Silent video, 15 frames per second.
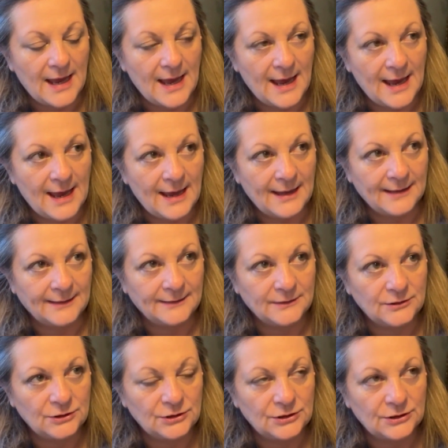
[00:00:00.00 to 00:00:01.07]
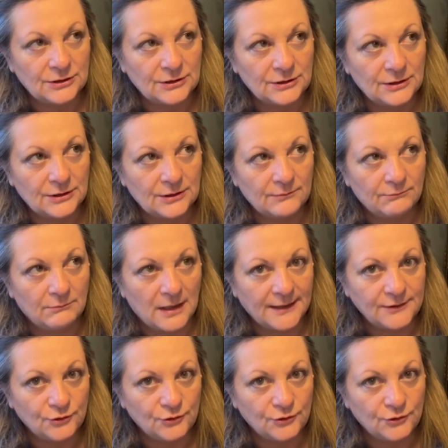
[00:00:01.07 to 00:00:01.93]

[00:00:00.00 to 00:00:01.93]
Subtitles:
and my